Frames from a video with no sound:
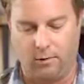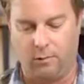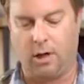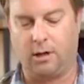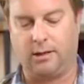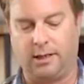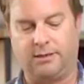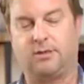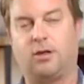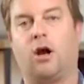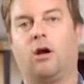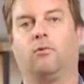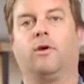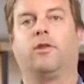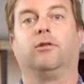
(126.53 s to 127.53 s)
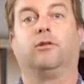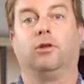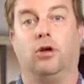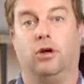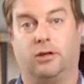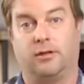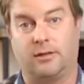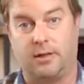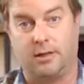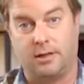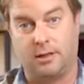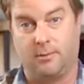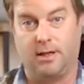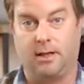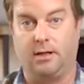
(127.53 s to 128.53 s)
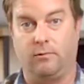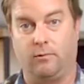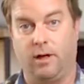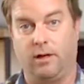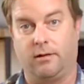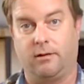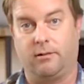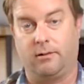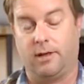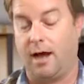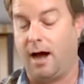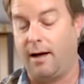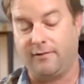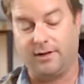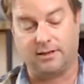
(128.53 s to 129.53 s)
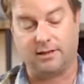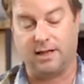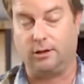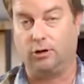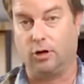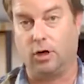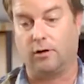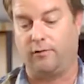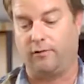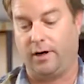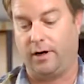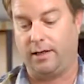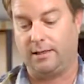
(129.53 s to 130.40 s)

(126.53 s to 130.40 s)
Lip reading: Well, let's start with looks to begin with. They obviously look very